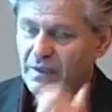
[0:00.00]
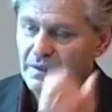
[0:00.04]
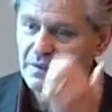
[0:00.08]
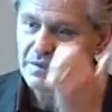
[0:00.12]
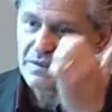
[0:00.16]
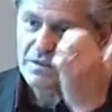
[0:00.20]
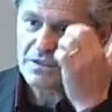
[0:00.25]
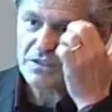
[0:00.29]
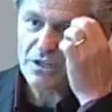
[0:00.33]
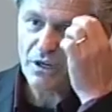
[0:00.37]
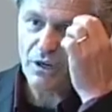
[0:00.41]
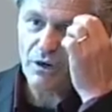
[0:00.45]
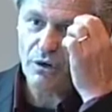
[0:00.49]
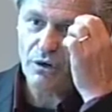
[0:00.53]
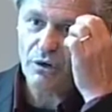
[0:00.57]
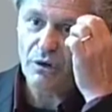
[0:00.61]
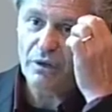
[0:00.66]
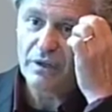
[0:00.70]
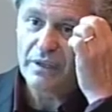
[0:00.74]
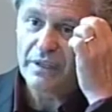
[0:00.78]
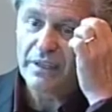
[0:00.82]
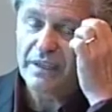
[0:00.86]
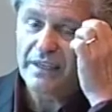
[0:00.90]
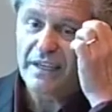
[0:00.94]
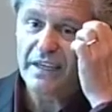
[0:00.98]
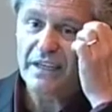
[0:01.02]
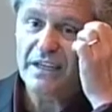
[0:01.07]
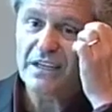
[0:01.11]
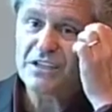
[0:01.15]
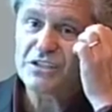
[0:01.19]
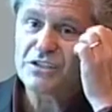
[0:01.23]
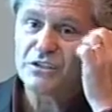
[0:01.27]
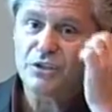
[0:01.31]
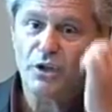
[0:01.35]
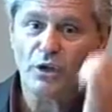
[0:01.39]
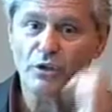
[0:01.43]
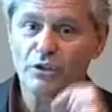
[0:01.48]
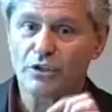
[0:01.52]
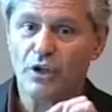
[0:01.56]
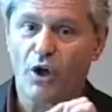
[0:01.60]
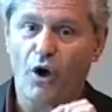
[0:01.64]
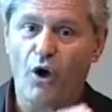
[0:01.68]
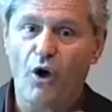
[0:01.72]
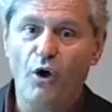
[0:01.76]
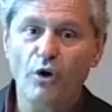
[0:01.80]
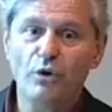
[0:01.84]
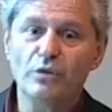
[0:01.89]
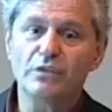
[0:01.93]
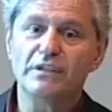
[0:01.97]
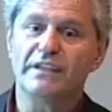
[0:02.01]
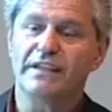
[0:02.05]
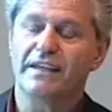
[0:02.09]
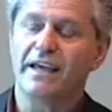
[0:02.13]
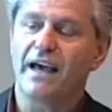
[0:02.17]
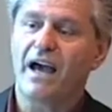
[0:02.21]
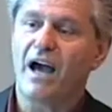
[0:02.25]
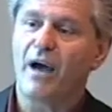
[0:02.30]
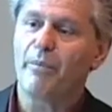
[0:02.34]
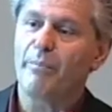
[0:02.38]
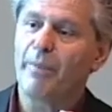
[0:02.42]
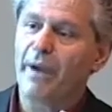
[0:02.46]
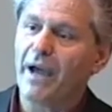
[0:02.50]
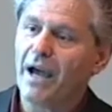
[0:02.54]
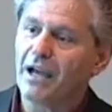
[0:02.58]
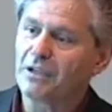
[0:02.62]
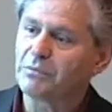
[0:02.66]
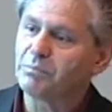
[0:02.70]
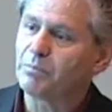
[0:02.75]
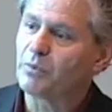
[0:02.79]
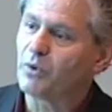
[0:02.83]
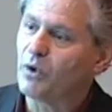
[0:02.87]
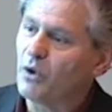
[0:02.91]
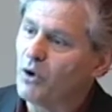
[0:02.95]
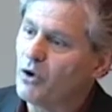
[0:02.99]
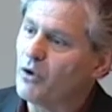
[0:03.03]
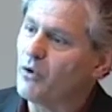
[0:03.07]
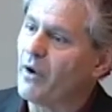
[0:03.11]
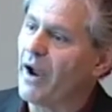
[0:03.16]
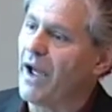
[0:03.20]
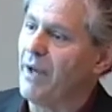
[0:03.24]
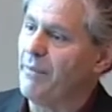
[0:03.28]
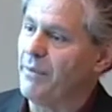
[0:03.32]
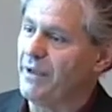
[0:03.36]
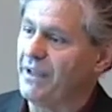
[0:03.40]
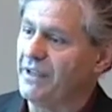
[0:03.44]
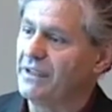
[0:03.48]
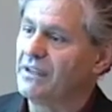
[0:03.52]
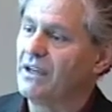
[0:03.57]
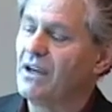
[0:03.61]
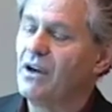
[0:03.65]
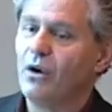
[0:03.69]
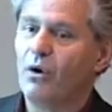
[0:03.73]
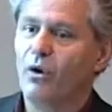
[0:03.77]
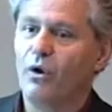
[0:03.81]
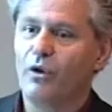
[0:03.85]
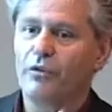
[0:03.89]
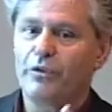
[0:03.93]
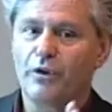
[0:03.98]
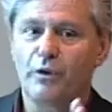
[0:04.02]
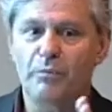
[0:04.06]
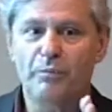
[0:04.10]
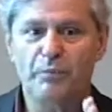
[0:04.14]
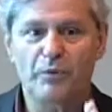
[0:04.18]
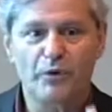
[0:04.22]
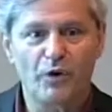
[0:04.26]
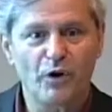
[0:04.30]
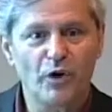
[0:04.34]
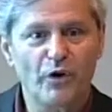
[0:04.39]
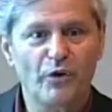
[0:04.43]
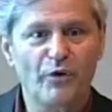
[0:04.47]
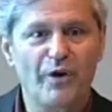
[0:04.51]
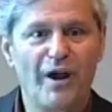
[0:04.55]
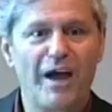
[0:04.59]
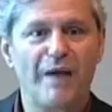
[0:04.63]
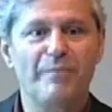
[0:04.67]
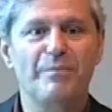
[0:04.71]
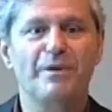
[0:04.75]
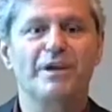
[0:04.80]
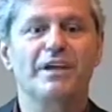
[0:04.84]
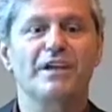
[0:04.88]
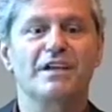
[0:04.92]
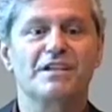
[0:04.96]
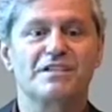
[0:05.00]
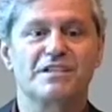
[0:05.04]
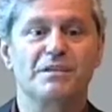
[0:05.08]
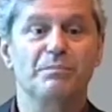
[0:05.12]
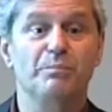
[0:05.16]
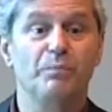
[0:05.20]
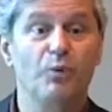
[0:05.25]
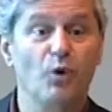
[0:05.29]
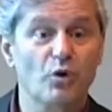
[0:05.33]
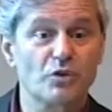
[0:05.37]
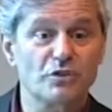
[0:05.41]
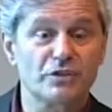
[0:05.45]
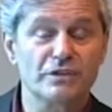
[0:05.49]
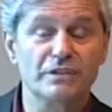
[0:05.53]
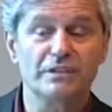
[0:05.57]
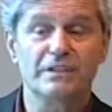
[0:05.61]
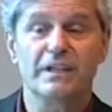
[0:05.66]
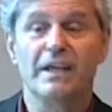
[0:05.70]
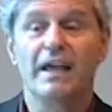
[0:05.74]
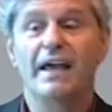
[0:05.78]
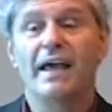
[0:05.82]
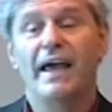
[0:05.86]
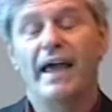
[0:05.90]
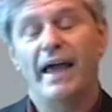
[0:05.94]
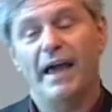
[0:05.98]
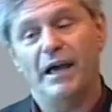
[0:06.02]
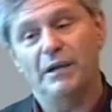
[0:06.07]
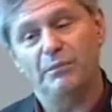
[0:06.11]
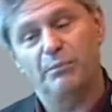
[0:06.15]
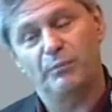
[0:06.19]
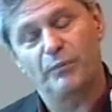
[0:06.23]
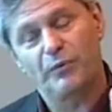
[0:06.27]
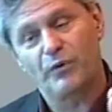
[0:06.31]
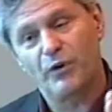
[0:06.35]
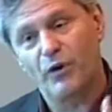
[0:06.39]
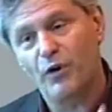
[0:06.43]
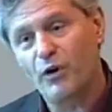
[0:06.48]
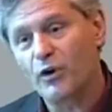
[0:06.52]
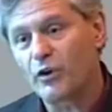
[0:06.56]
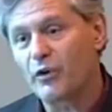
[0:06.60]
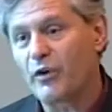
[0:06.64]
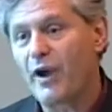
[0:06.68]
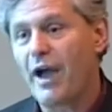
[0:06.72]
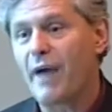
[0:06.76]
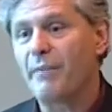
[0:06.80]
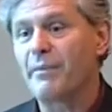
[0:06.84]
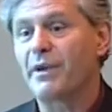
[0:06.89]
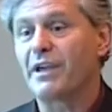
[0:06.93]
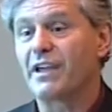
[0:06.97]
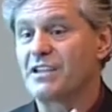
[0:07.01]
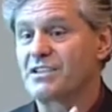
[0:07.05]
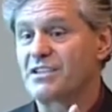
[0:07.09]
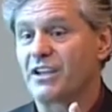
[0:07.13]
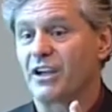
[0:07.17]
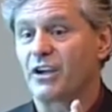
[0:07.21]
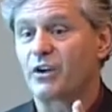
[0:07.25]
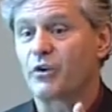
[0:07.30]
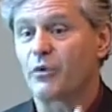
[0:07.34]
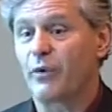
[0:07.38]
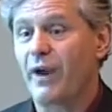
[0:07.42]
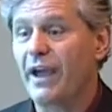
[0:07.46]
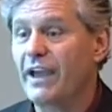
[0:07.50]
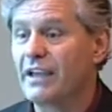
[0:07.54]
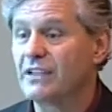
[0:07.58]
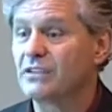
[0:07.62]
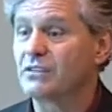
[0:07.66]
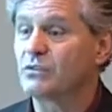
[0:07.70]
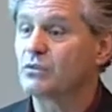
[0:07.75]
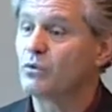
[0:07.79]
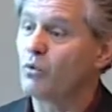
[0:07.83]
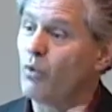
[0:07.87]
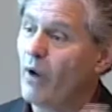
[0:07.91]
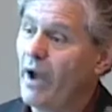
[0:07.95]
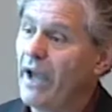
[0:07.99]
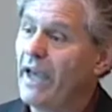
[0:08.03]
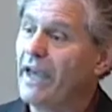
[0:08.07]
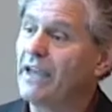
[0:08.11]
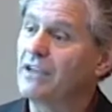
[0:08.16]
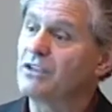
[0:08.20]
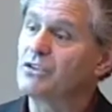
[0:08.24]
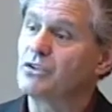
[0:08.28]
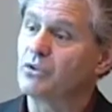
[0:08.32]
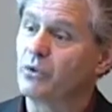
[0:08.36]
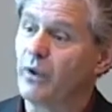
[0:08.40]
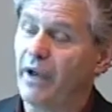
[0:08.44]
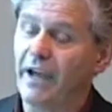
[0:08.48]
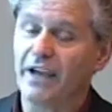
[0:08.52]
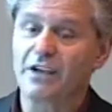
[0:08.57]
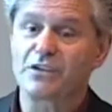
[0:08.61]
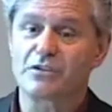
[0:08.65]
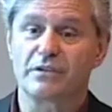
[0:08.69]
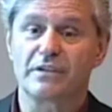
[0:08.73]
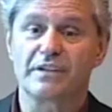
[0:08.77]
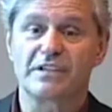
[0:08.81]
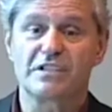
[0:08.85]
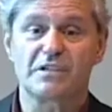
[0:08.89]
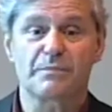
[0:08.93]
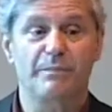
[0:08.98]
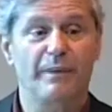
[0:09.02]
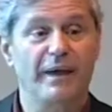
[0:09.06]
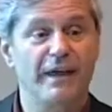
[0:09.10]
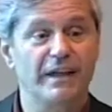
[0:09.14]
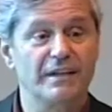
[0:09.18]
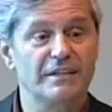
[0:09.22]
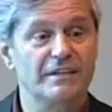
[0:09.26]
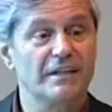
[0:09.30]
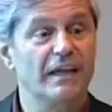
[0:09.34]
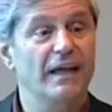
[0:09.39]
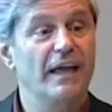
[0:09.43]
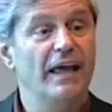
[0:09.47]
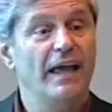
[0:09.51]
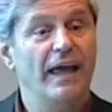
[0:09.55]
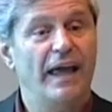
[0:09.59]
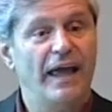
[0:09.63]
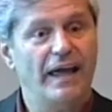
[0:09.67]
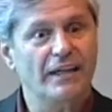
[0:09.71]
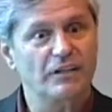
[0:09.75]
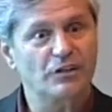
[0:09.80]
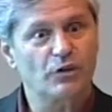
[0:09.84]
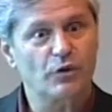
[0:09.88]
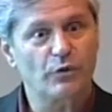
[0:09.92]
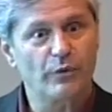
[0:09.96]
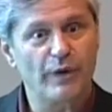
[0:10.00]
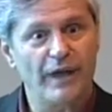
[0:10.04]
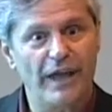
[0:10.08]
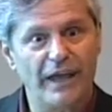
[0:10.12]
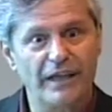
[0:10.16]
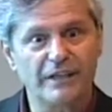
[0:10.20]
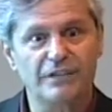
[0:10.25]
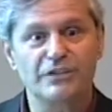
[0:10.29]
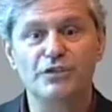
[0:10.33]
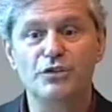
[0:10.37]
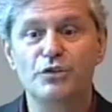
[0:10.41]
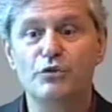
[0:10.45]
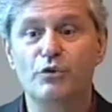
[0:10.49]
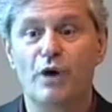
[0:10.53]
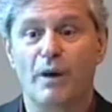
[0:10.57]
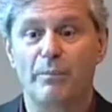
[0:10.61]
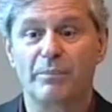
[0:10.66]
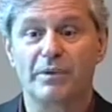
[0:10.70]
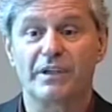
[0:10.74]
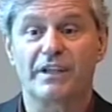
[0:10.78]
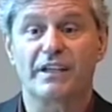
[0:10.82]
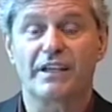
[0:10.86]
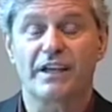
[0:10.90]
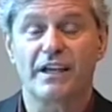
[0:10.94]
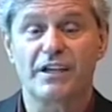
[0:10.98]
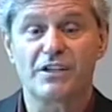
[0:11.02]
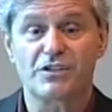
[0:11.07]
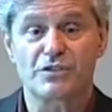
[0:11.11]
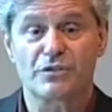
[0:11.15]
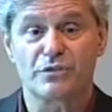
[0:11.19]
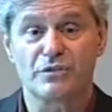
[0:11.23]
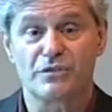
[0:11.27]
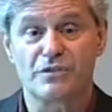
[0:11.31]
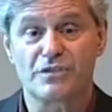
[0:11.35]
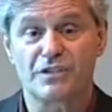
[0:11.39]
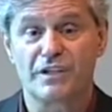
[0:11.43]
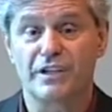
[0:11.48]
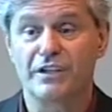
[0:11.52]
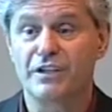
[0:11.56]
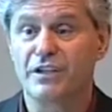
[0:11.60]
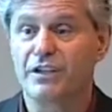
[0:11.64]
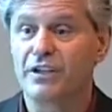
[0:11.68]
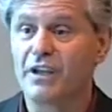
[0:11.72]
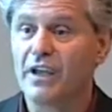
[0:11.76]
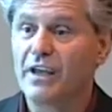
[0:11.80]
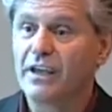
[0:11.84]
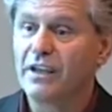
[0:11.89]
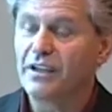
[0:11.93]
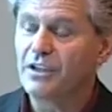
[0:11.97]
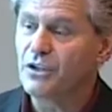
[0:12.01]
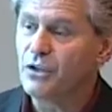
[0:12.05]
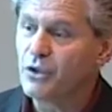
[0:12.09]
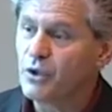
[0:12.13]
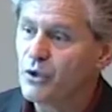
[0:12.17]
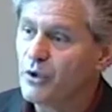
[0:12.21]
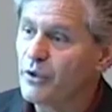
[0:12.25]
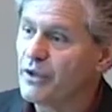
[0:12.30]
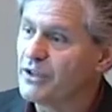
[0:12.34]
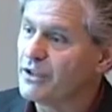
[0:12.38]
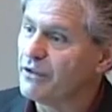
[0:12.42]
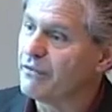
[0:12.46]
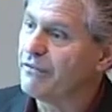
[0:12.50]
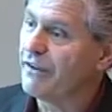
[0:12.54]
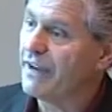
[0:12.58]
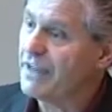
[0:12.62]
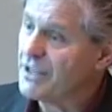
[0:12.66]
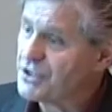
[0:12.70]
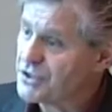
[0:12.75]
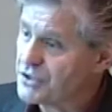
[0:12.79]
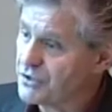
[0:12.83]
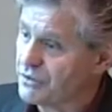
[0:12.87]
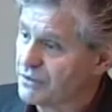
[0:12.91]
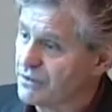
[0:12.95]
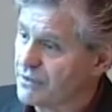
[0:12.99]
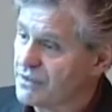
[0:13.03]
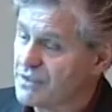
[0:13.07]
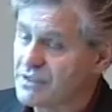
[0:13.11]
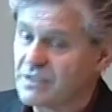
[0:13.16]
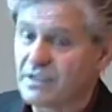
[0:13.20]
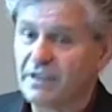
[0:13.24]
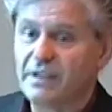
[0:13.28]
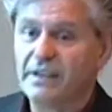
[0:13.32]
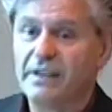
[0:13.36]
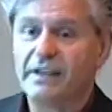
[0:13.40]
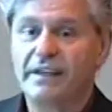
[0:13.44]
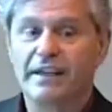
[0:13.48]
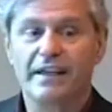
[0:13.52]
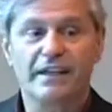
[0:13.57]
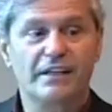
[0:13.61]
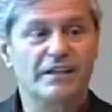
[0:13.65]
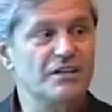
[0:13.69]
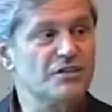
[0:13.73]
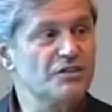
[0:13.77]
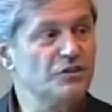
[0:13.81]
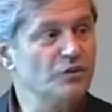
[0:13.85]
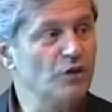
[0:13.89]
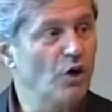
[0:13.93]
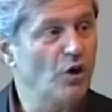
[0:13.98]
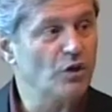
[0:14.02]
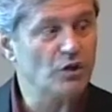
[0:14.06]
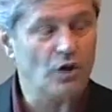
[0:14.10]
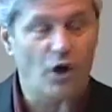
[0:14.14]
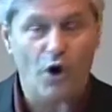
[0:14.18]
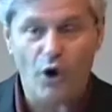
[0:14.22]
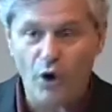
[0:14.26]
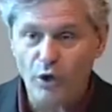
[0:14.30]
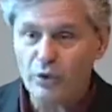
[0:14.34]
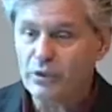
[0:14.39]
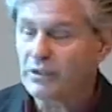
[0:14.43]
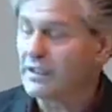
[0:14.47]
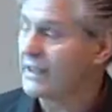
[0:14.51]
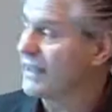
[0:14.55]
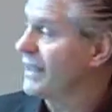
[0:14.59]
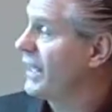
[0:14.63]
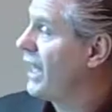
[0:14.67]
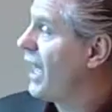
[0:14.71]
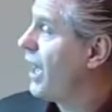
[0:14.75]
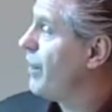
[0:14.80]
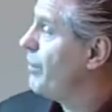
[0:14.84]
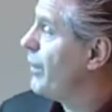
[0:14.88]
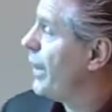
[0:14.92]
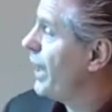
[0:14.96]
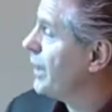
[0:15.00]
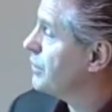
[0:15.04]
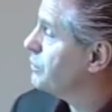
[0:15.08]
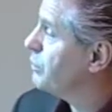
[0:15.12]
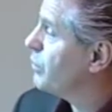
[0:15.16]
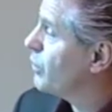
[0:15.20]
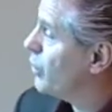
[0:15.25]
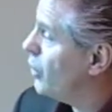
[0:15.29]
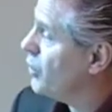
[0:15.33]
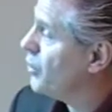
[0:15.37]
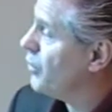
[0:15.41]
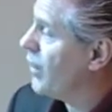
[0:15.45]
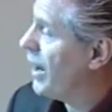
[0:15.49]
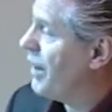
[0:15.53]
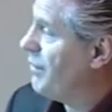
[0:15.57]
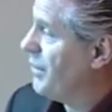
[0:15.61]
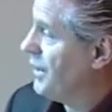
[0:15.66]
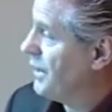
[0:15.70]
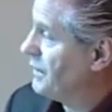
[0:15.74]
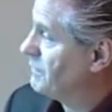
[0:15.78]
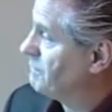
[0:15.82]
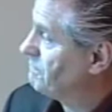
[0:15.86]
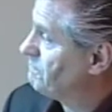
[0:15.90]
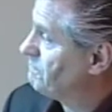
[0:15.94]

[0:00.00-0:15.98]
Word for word: So it is not only about programming, although programming is important. And programming is a great way to actually spend and create new applications and new innovations. It is not only about programming.